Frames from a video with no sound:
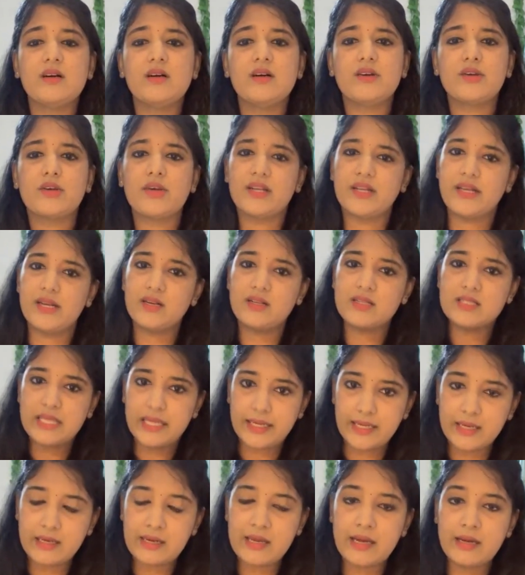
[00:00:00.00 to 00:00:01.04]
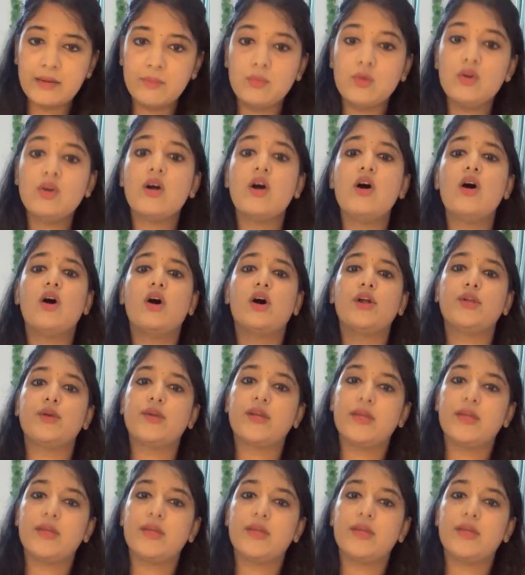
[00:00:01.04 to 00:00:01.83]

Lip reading: You can get a second-hand book, or you